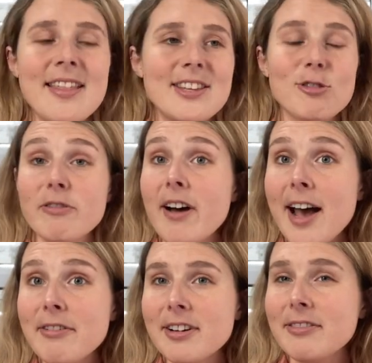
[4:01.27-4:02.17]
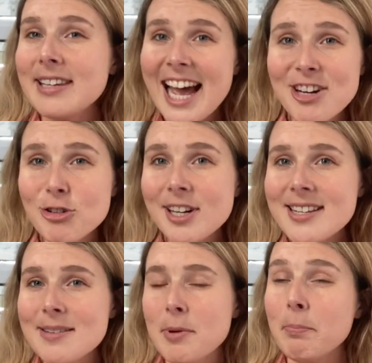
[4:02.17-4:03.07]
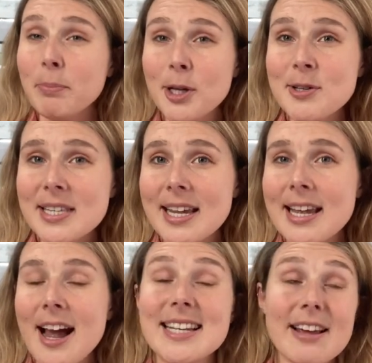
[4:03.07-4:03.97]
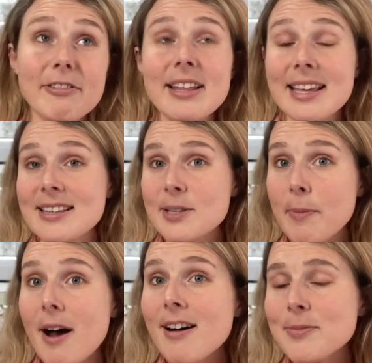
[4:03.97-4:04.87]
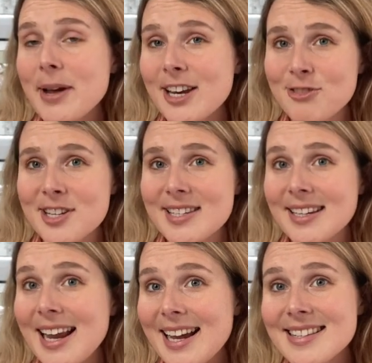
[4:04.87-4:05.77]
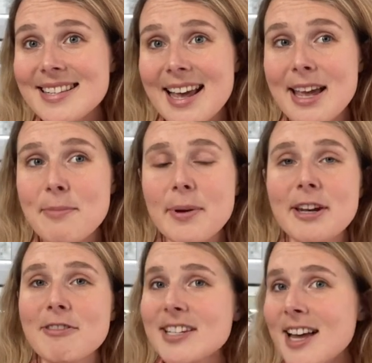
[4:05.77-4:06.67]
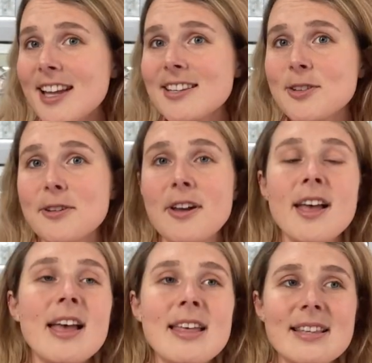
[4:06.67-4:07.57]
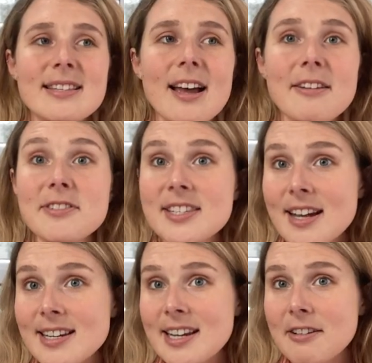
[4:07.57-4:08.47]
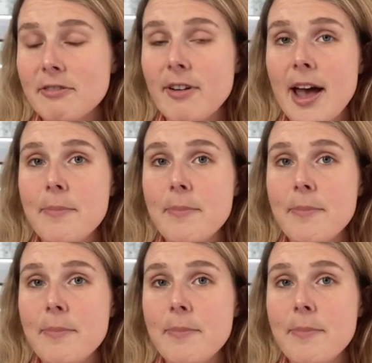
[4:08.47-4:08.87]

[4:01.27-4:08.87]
This revival of naturalism and beauty, I definitely think sparked my interest in landscape and a return to this kind of study of